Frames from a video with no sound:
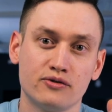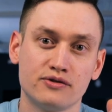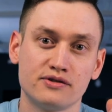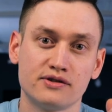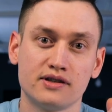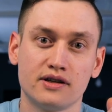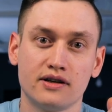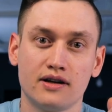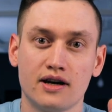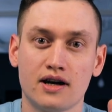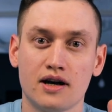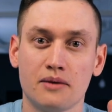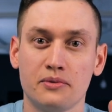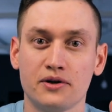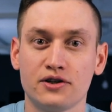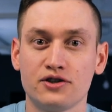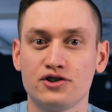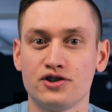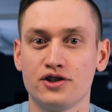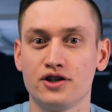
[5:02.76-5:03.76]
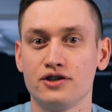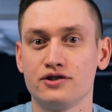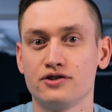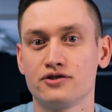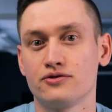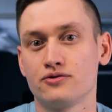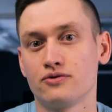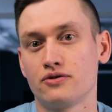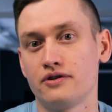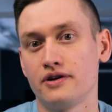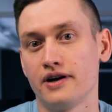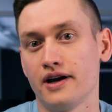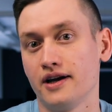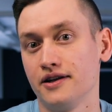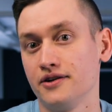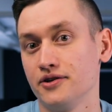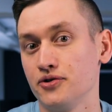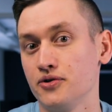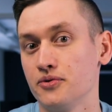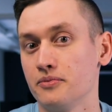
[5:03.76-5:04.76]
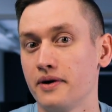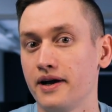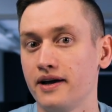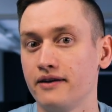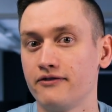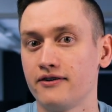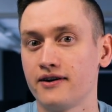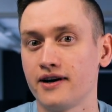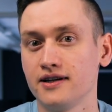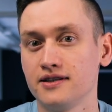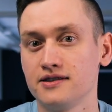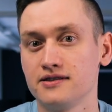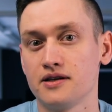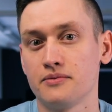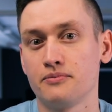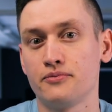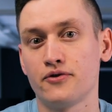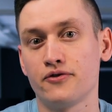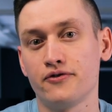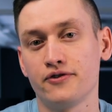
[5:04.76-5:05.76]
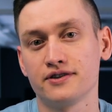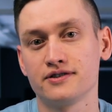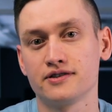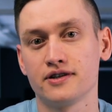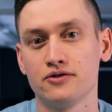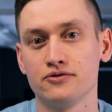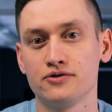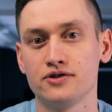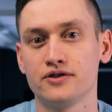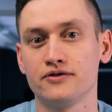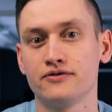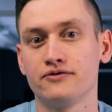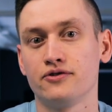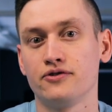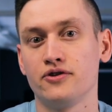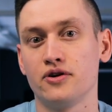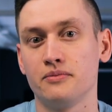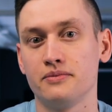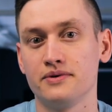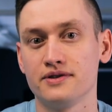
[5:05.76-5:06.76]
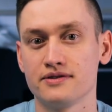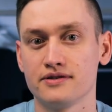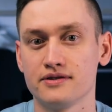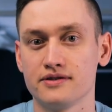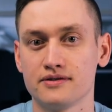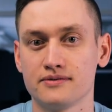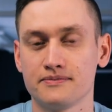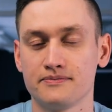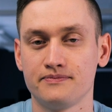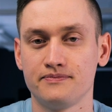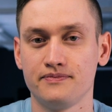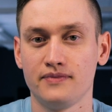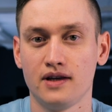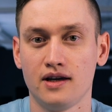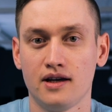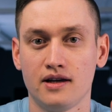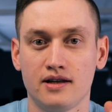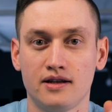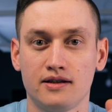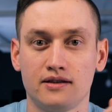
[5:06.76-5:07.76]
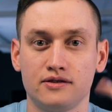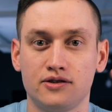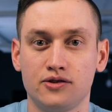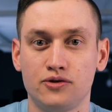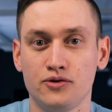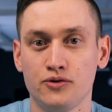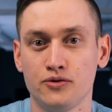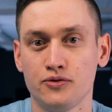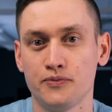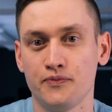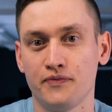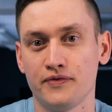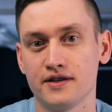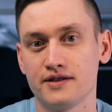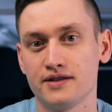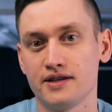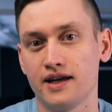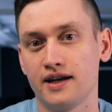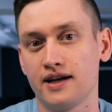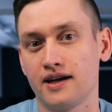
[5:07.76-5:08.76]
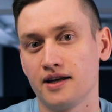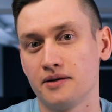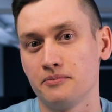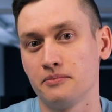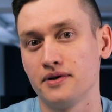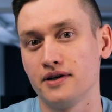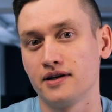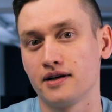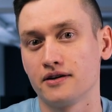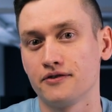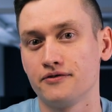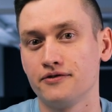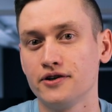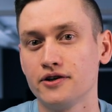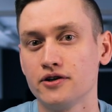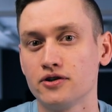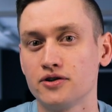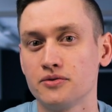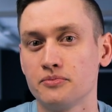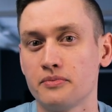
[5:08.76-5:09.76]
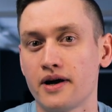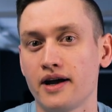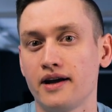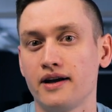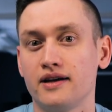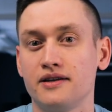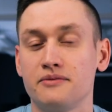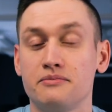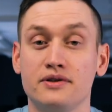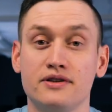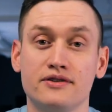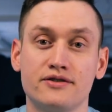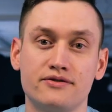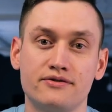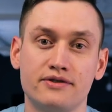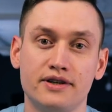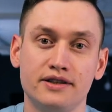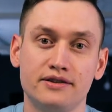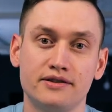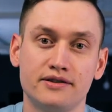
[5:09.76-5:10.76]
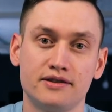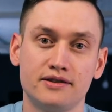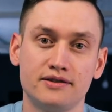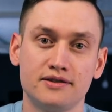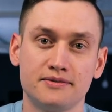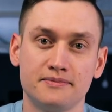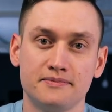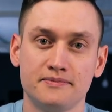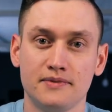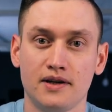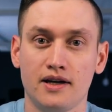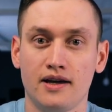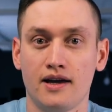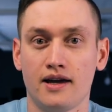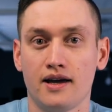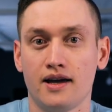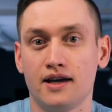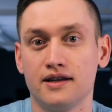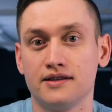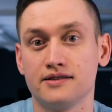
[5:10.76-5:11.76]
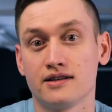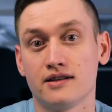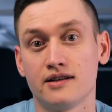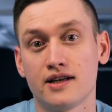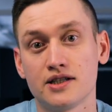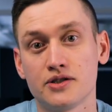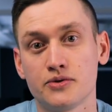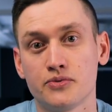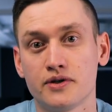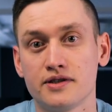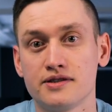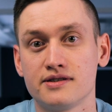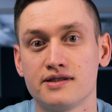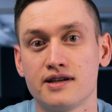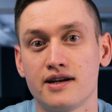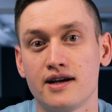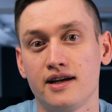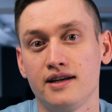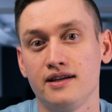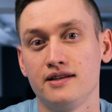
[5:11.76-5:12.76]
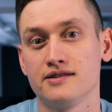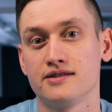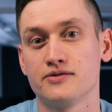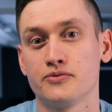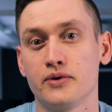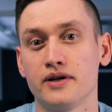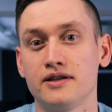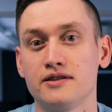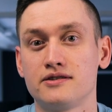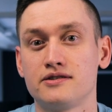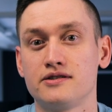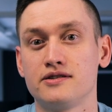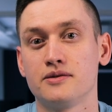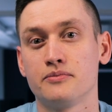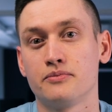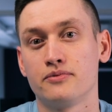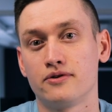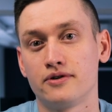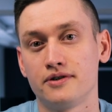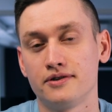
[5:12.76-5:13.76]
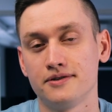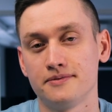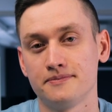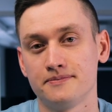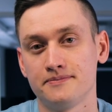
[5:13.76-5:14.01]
on the AppExchange store and you may find the perfect solution for your business. Two, they can be configured by administrators. And the last one there is vendor support.